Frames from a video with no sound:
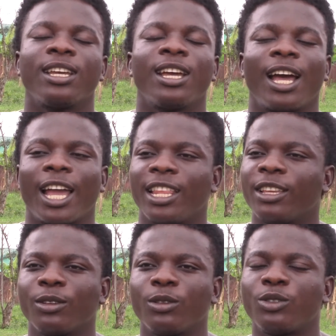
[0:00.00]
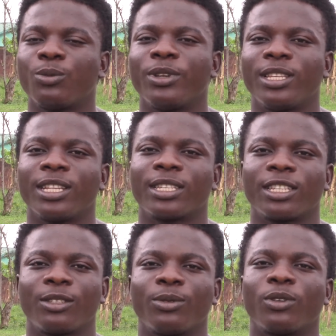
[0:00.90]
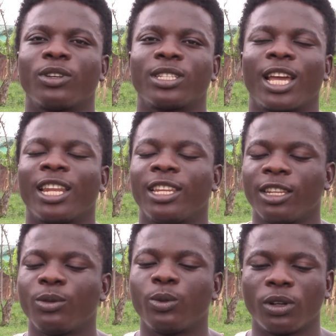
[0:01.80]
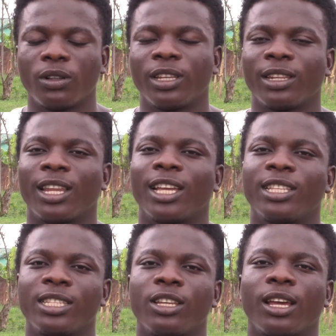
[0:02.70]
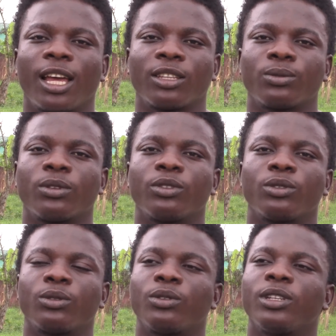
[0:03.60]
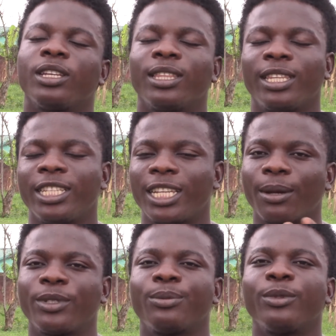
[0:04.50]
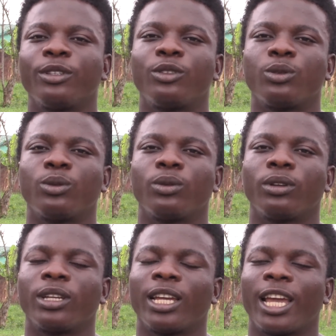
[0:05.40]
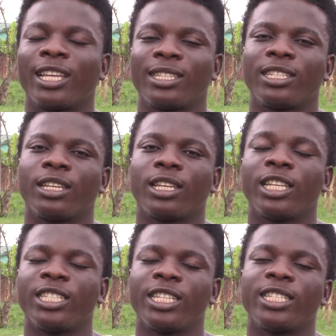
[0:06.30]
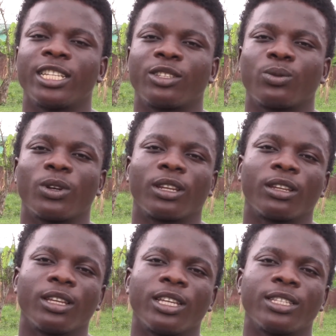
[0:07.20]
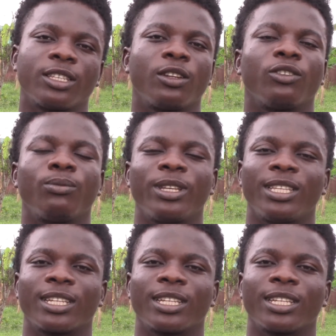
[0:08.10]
I didn't go to Basic 6 because I did well in that year as well. So they jumped me to GHS 1 instead of Basic